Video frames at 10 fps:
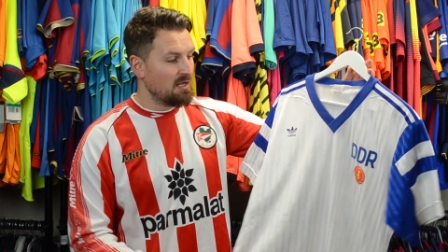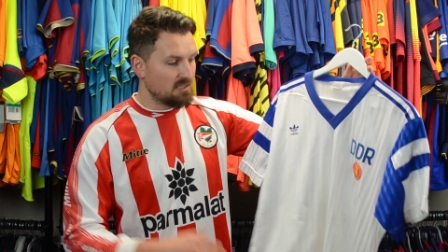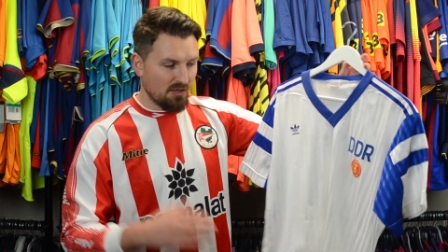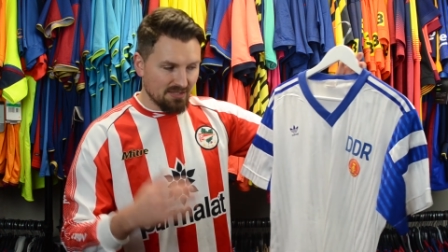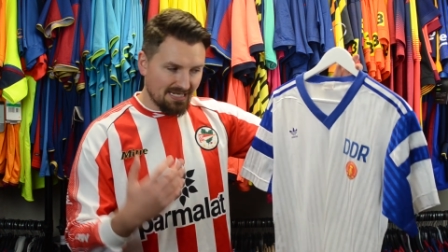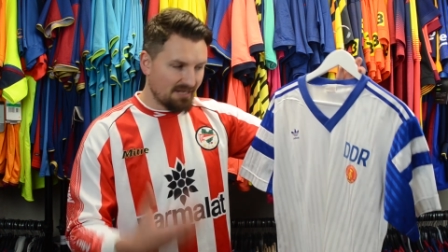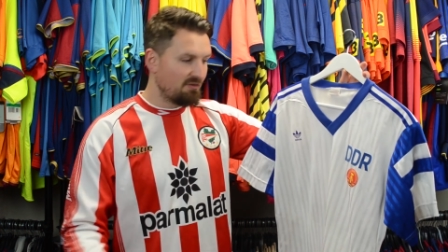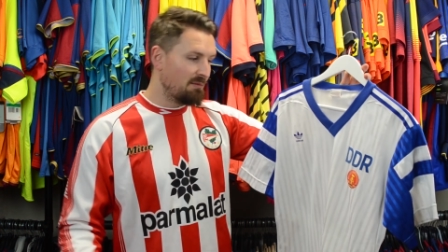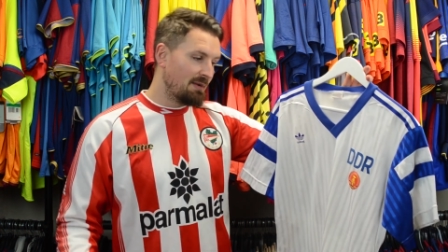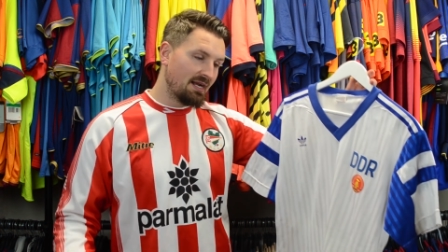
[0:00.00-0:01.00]
So instead
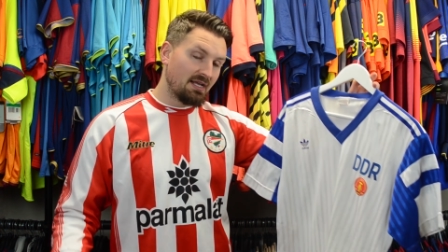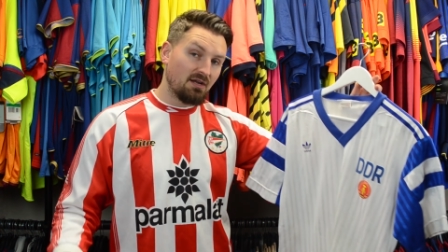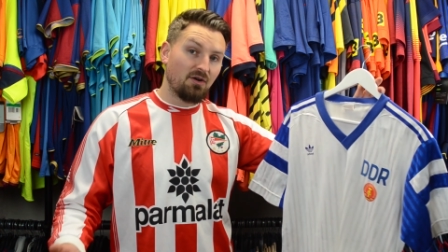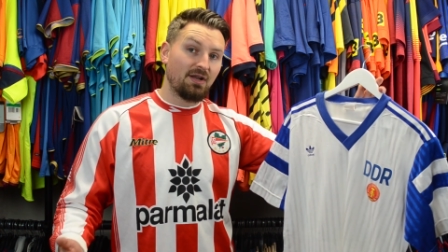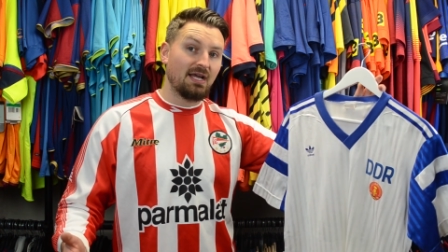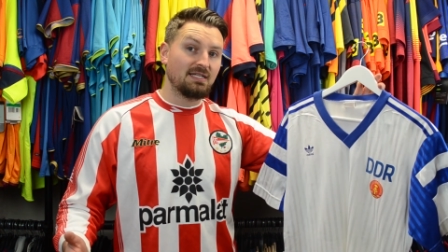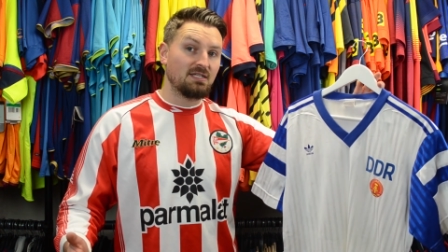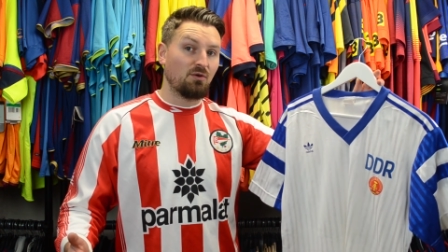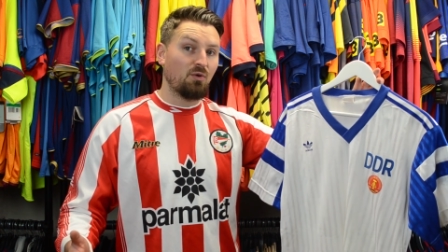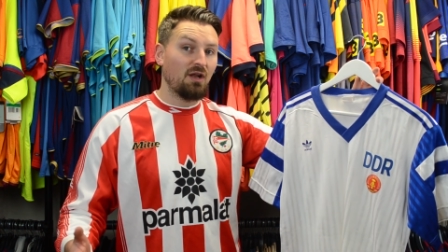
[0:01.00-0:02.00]
of it being a Euro
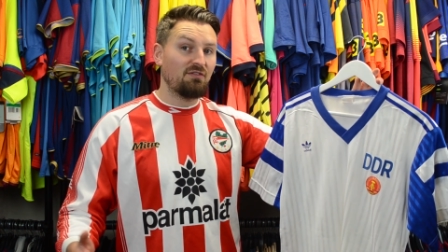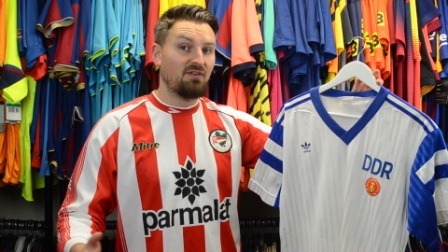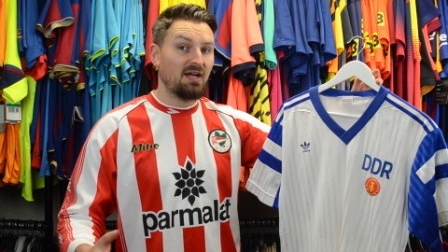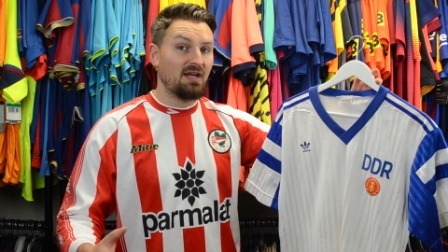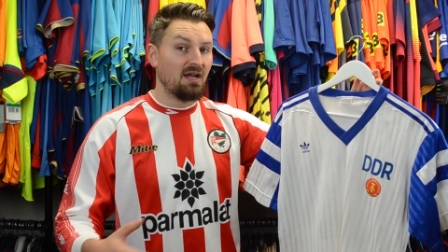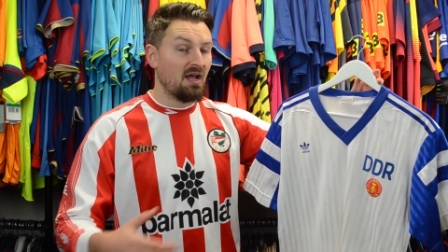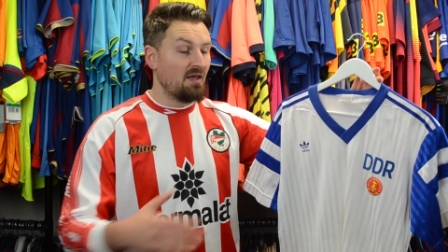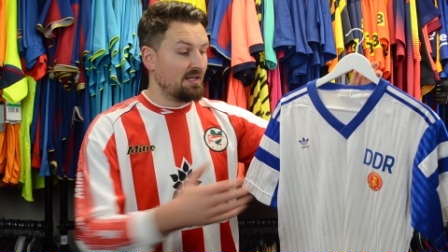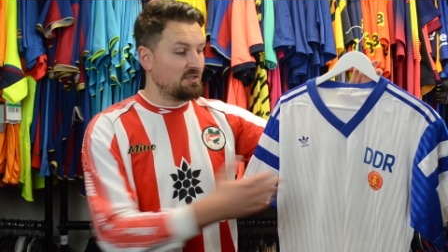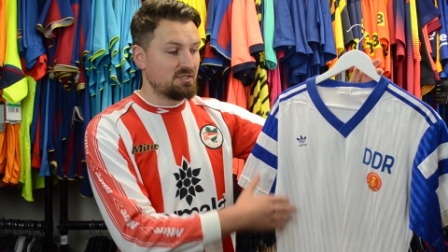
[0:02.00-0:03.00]
ninety-two qualifier,
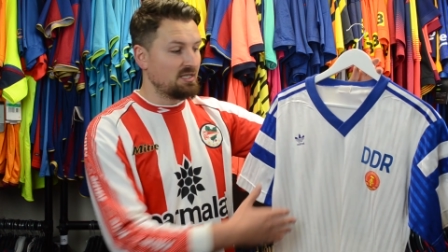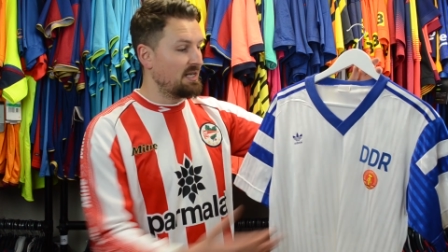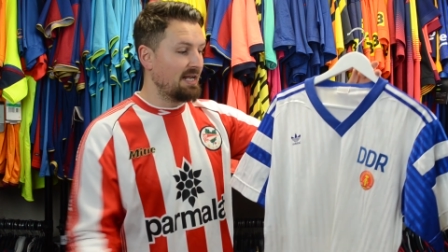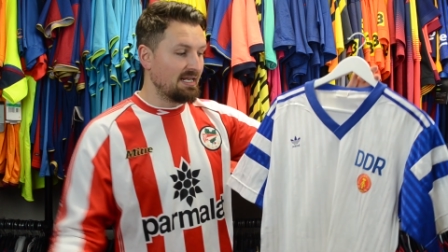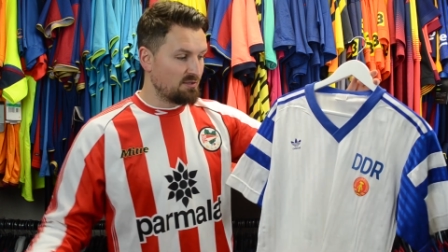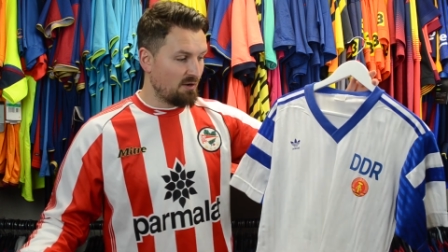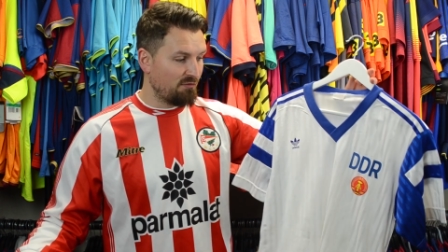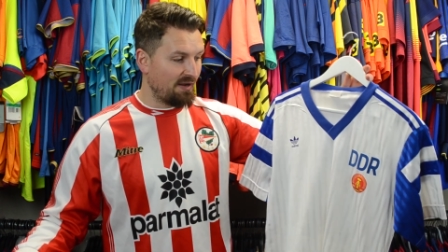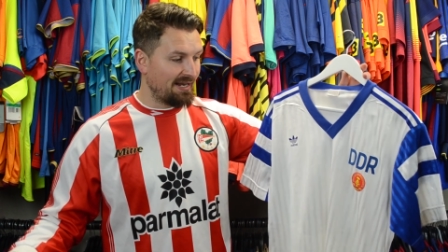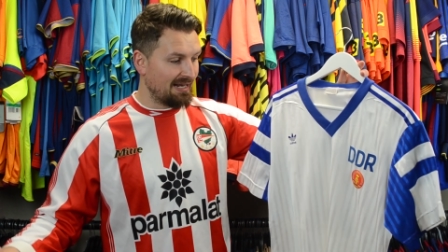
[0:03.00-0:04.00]
they just turned it into a
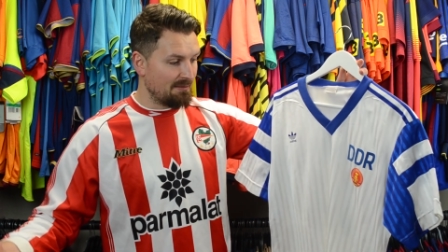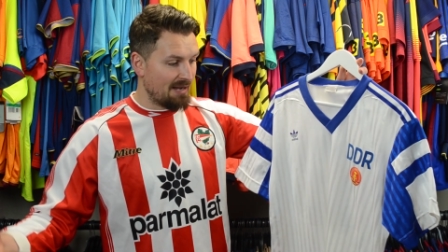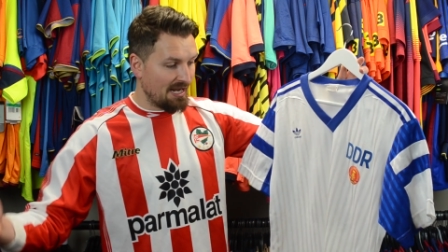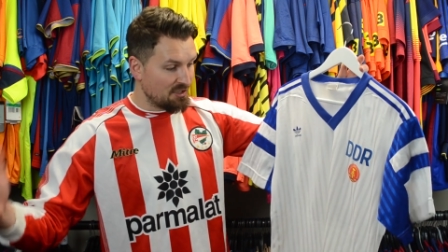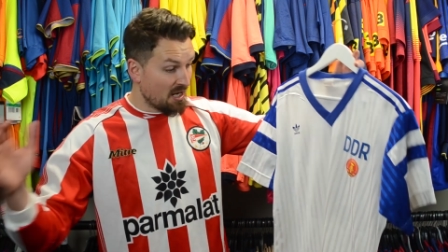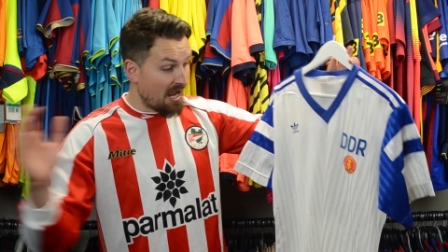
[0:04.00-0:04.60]
friendly match.